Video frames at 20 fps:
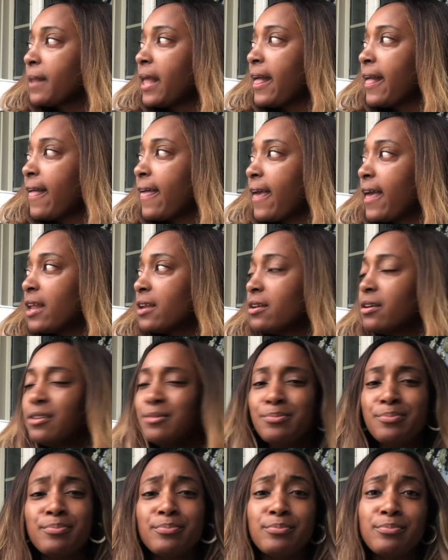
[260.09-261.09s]
And
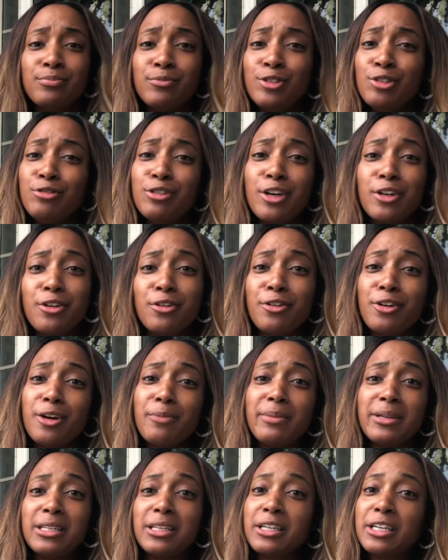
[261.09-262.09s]
you know your
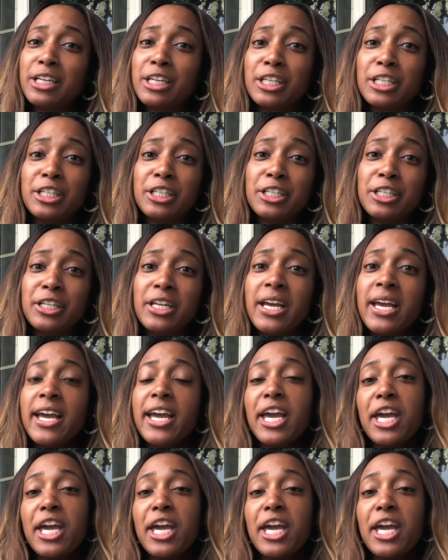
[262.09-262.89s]
girl be looking good.